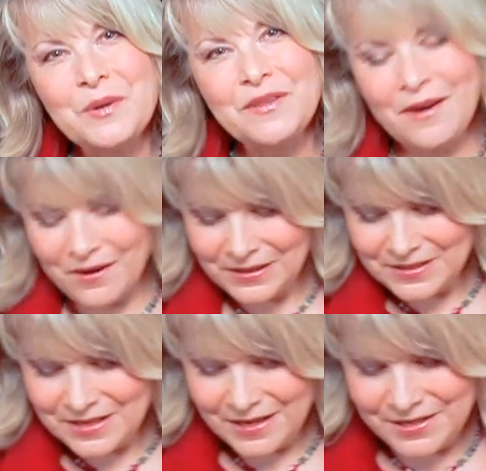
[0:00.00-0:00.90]
with our
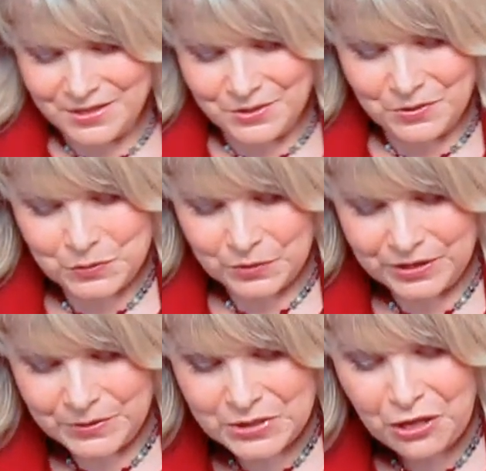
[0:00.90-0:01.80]
lasagna noodles. We're
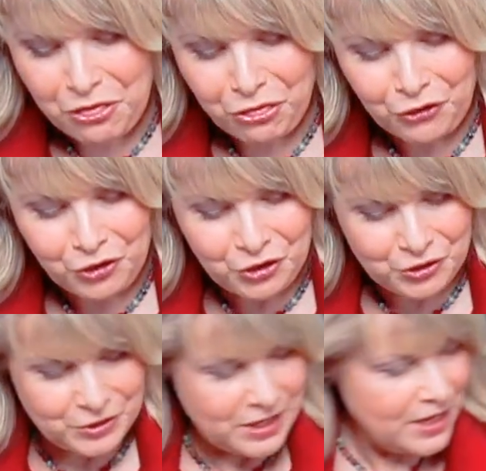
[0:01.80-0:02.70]
going to use
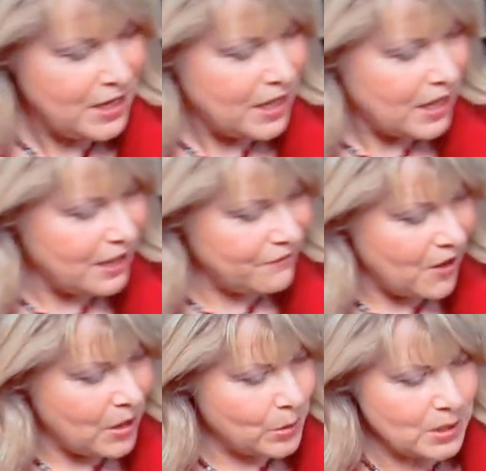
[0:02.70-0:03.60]
1/3 of
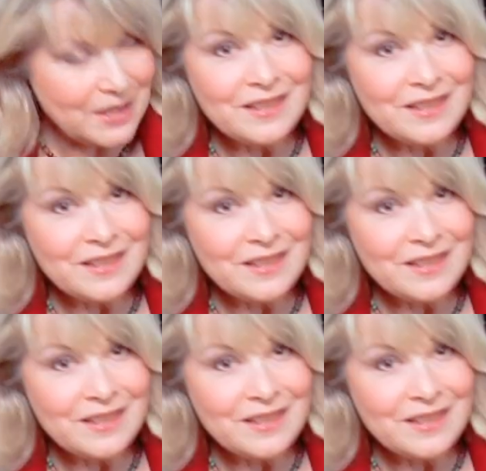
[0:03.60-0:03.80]
our